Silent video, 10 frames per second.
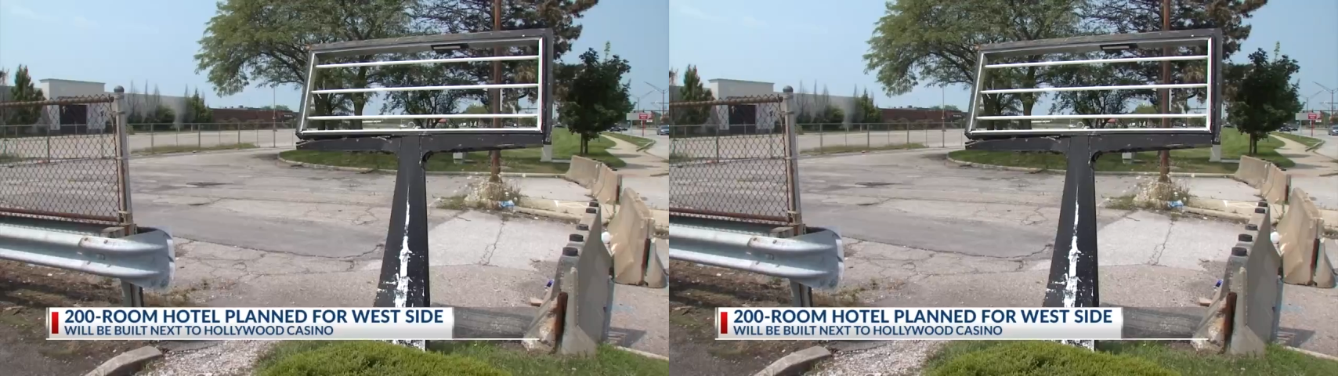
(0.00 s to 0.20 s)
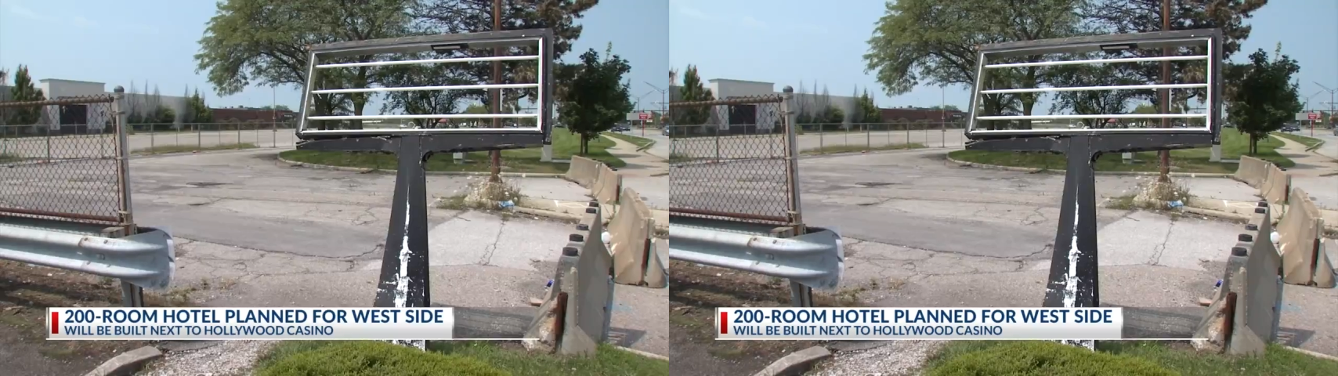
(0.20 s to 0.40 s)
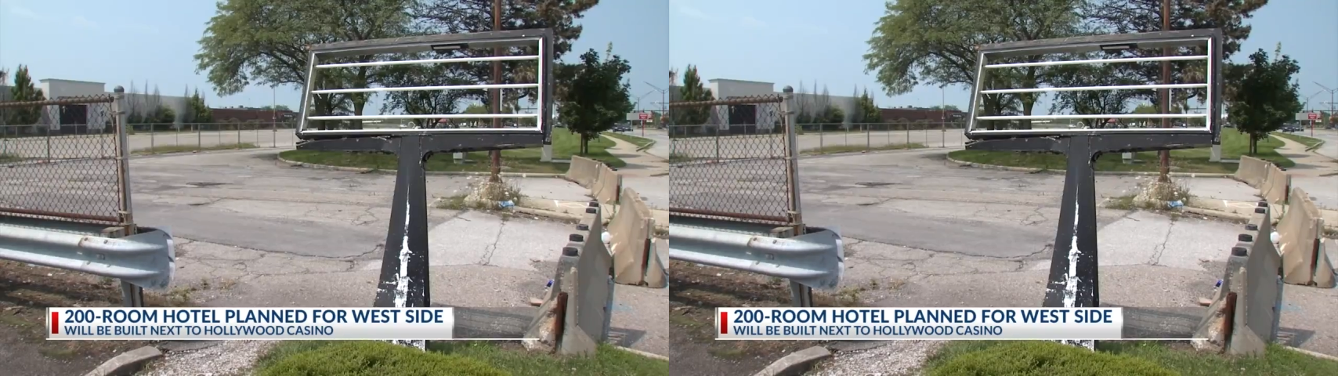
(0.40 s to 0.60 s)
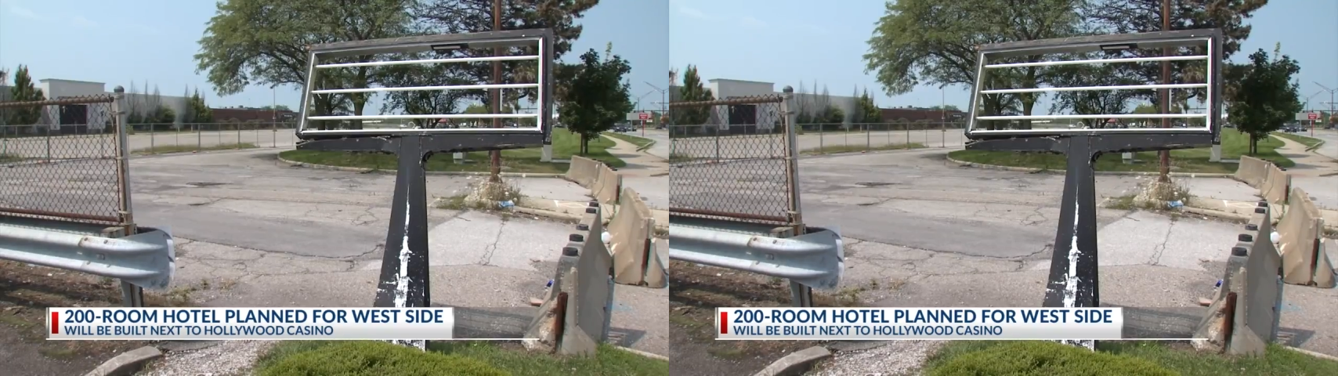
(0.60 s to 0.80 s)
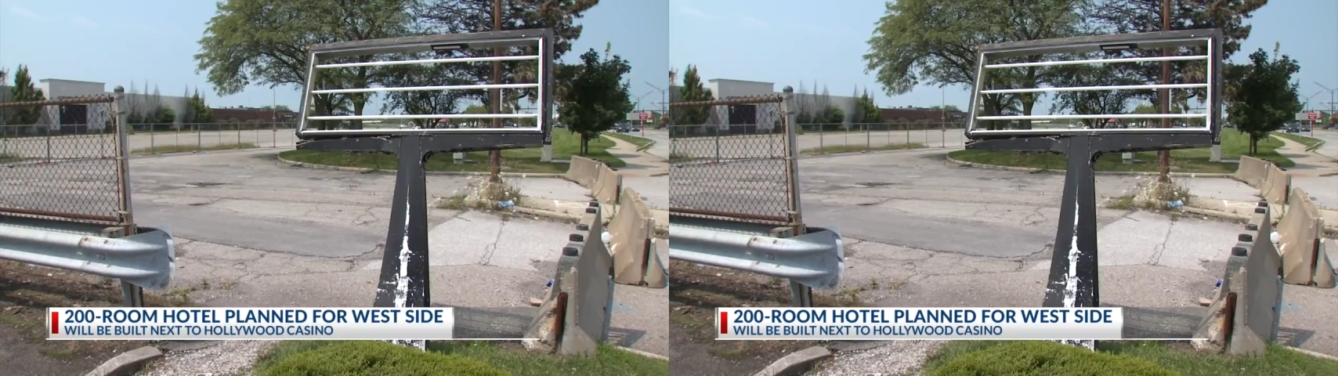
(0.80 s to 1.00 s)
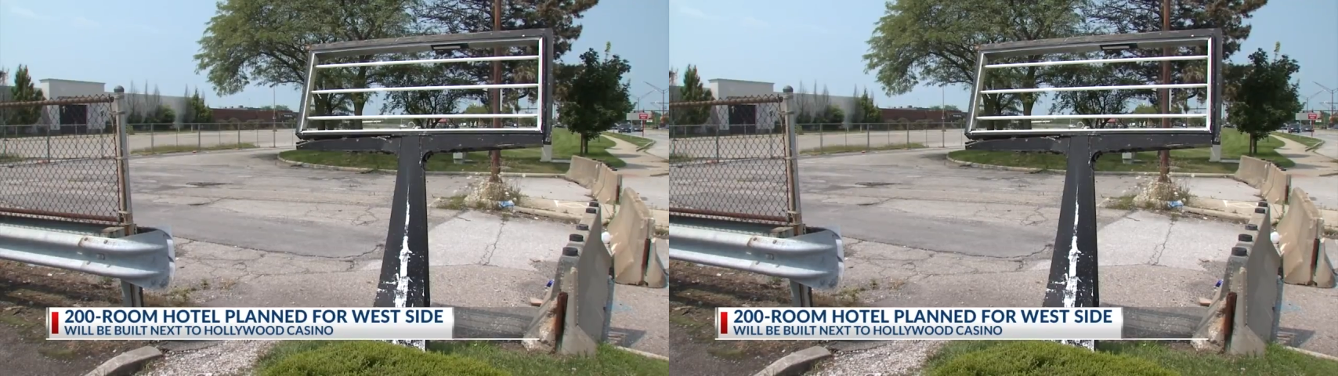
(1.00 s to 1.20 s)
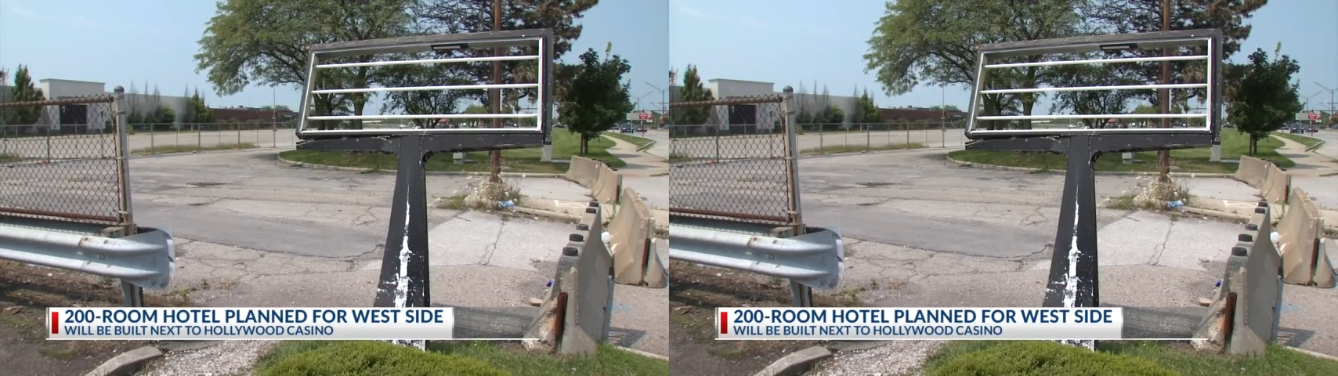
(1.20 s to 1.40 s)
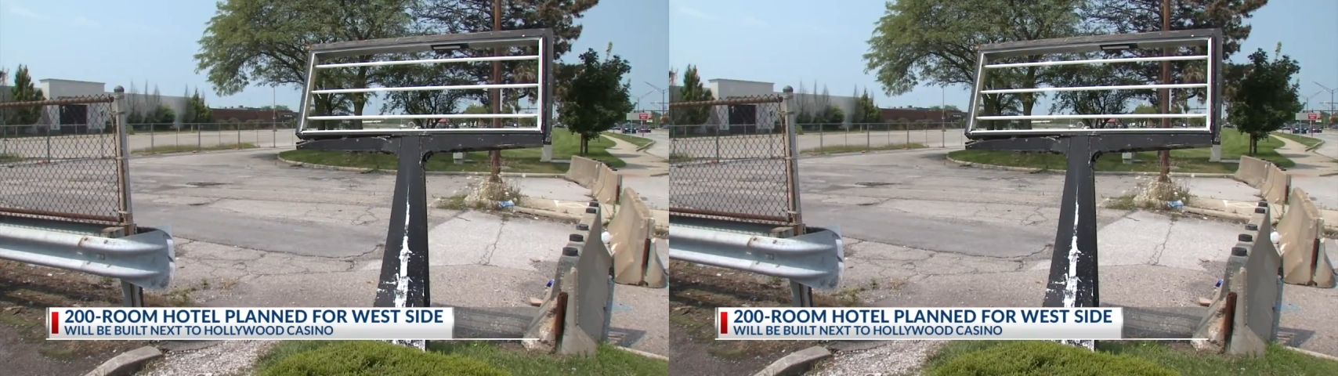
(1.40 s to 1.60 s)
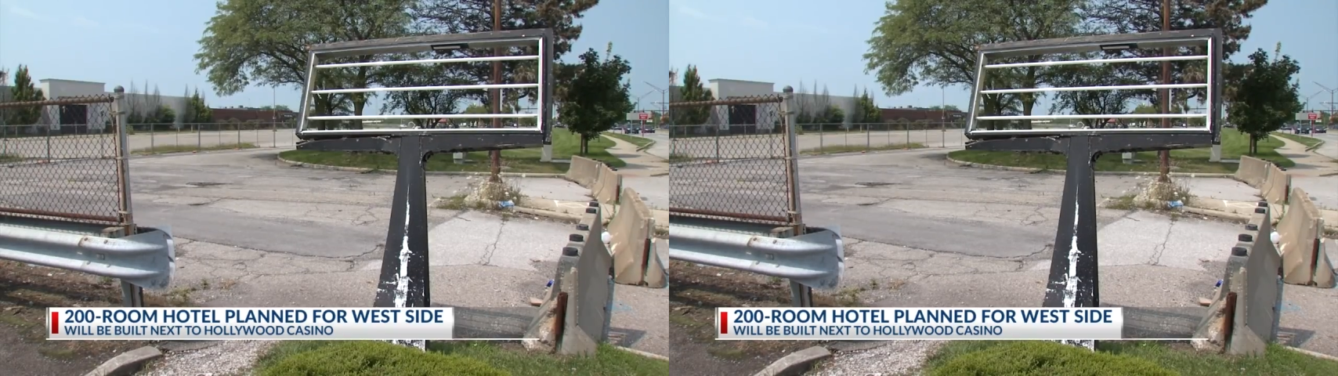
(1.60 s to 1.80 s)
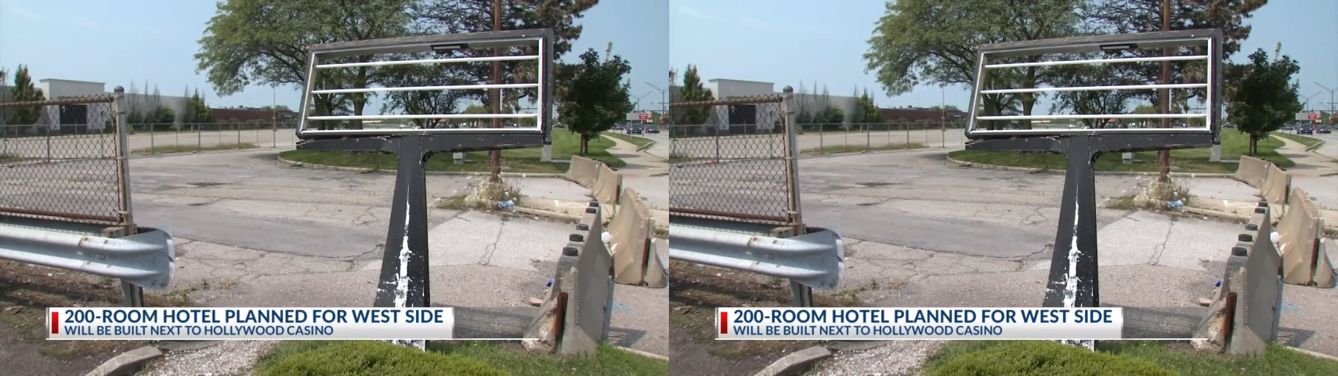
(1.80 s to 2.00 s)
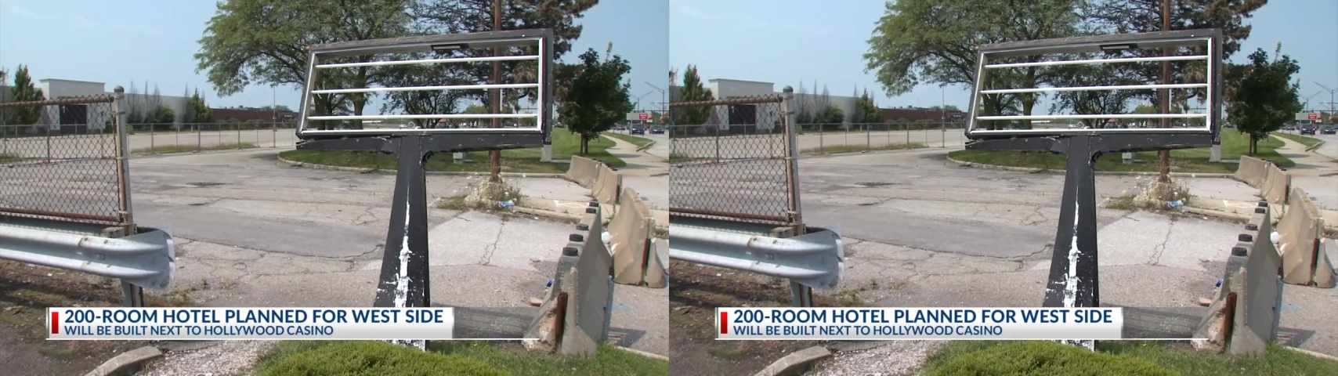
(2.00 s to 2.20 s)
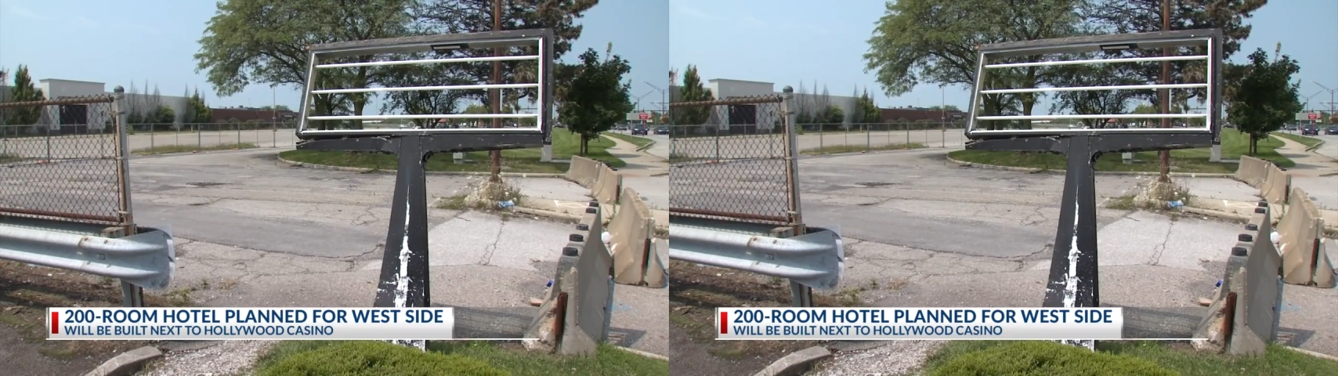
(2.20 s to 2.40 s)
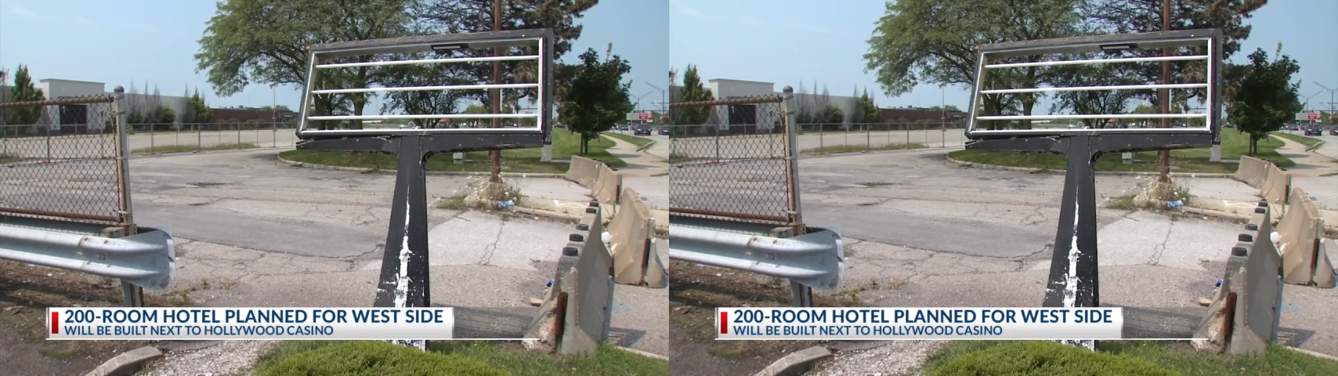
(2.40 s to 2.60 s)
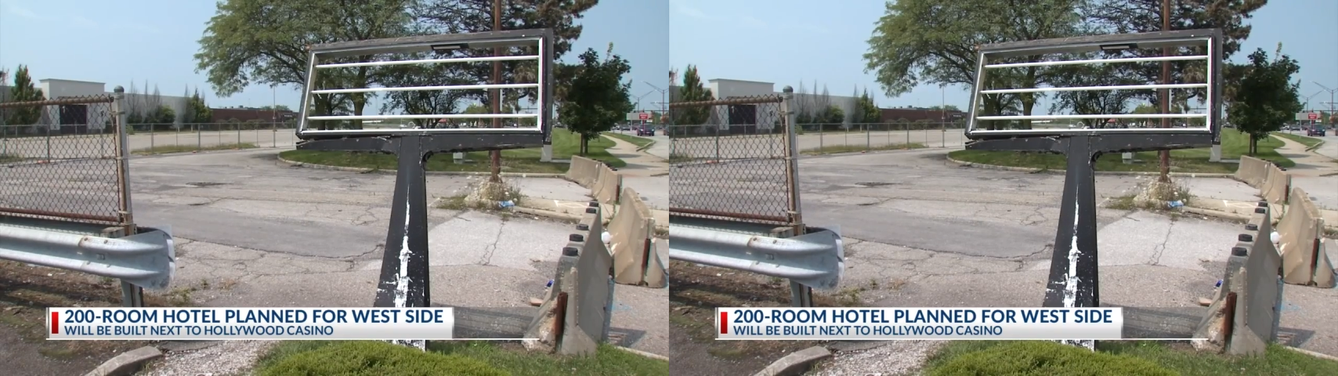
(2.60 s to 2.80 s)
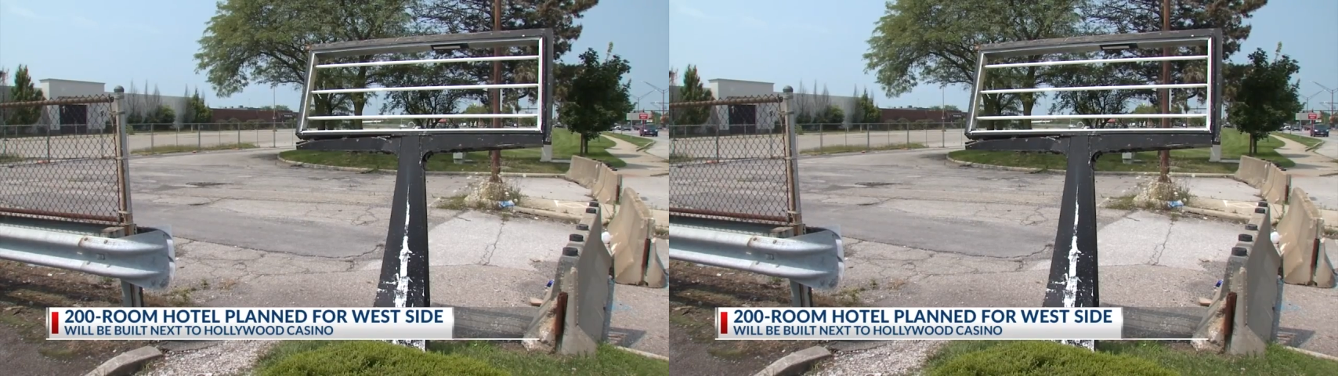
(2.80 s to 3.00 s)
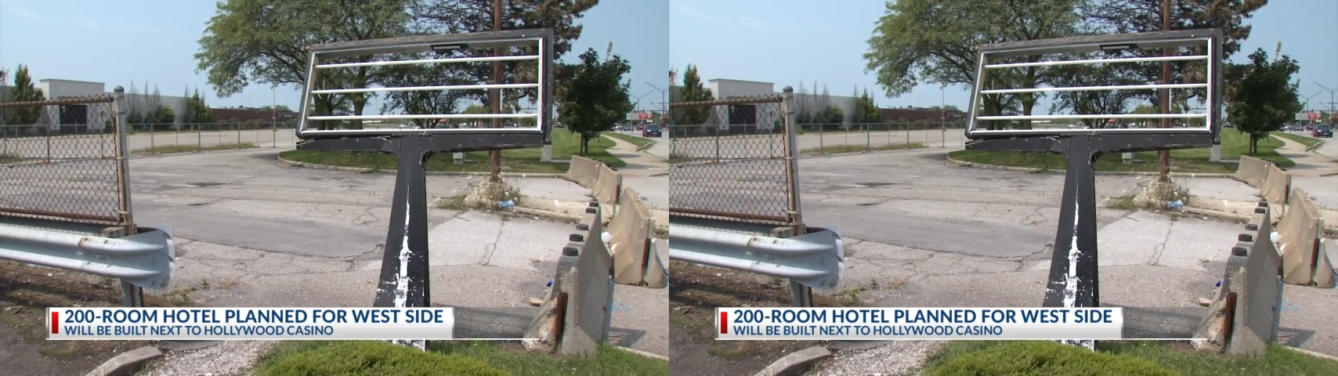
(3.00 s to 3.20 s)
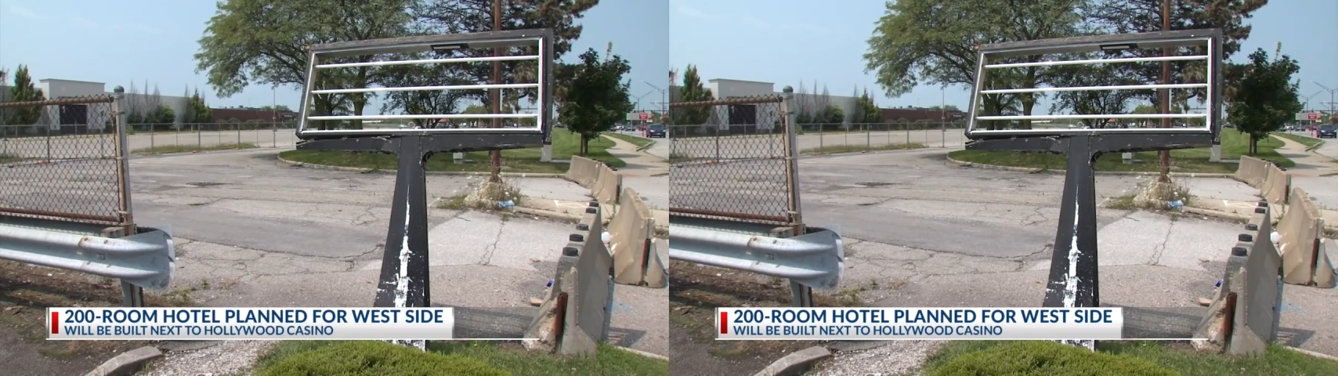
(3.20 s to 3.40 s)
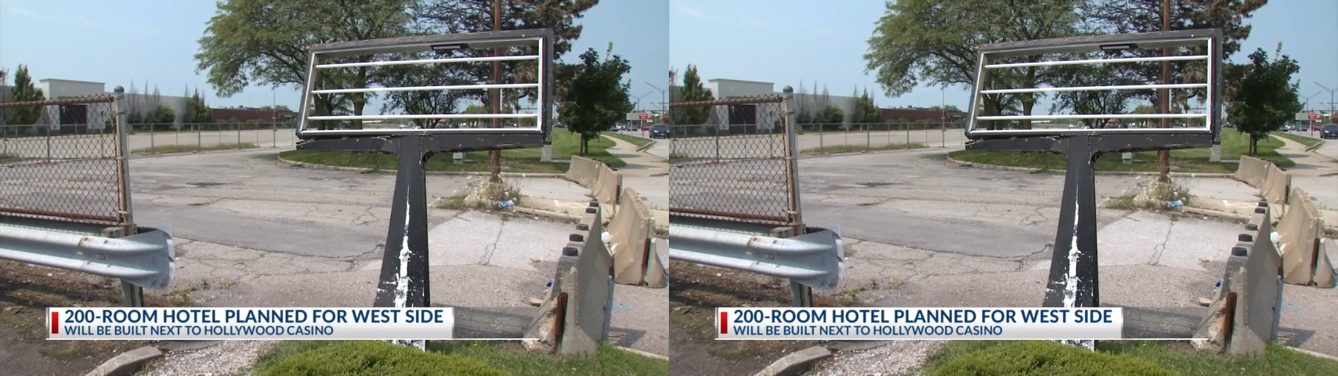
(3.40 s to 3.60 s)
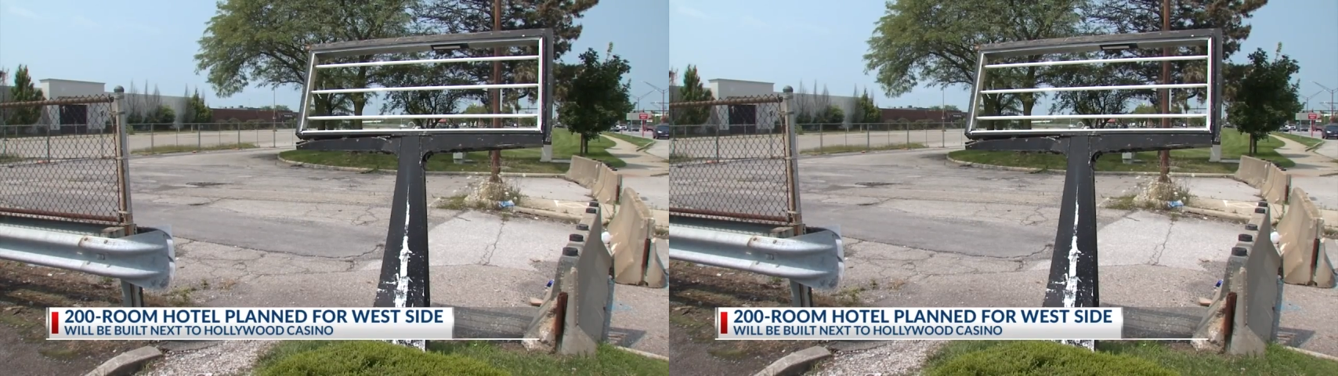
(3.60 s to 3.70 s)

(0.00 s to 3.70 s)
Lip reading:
[unreadable: no face in view]